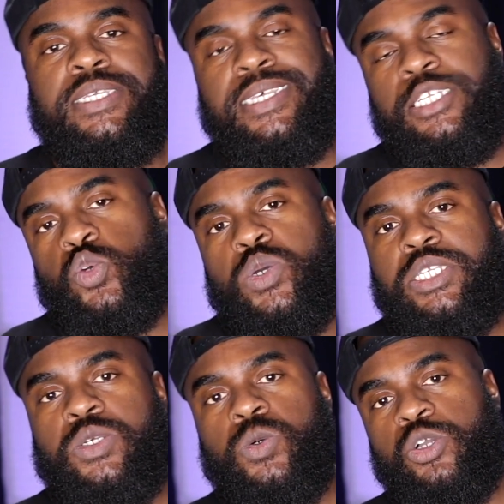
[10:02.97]
is a
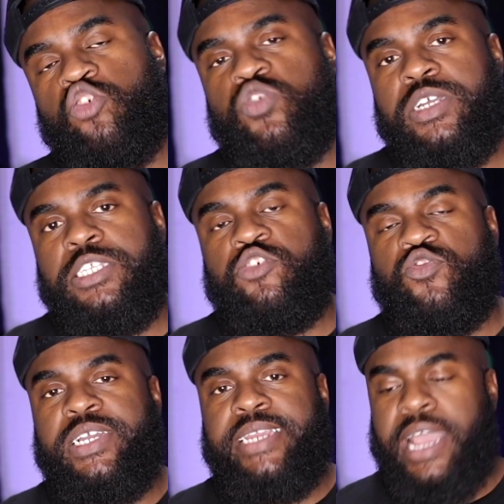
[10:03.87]
twist on Creed's
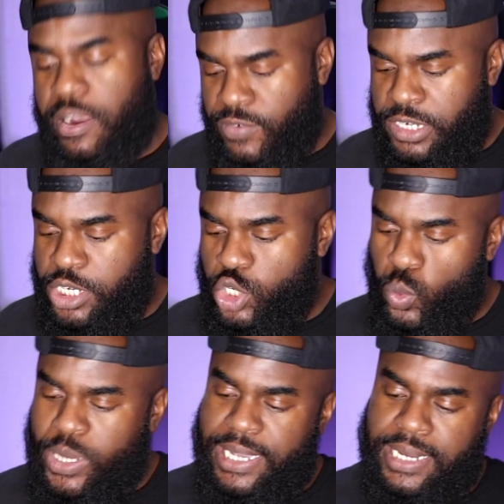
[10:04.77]
Green Irish
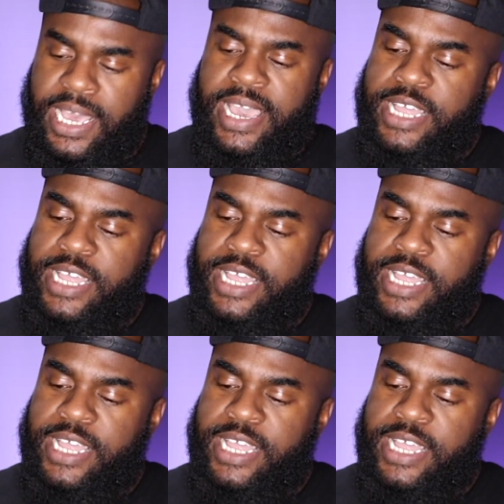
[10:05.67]
Tweed.